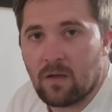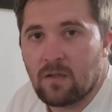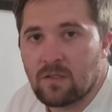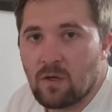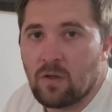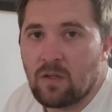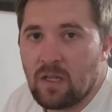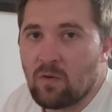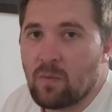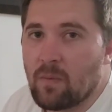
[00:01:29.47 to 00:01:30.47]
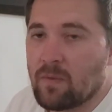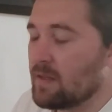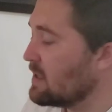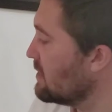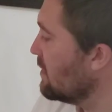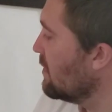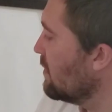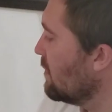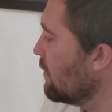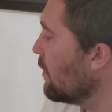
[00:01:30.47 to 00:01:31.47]
So you need to remember this
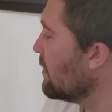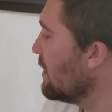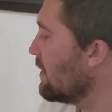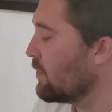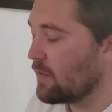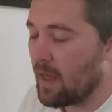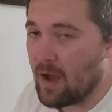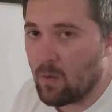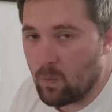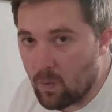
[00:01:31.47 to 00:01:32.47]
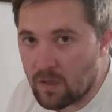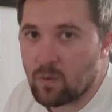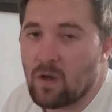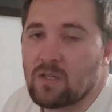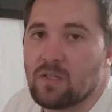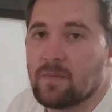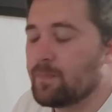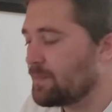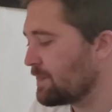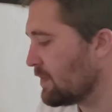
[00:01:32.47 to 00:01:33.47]
formula for that 1 question.
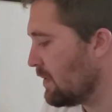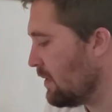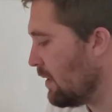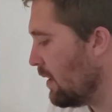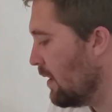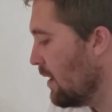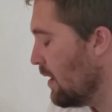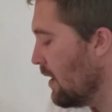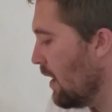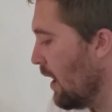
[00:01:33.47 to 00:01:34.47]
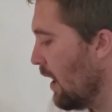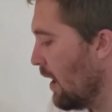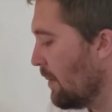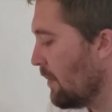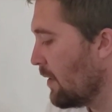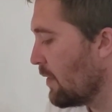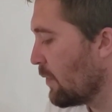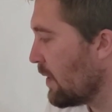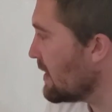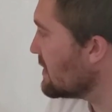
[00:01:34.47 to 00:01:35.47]
The
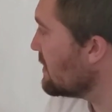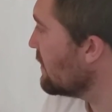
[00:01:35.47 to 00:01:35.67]
rest of the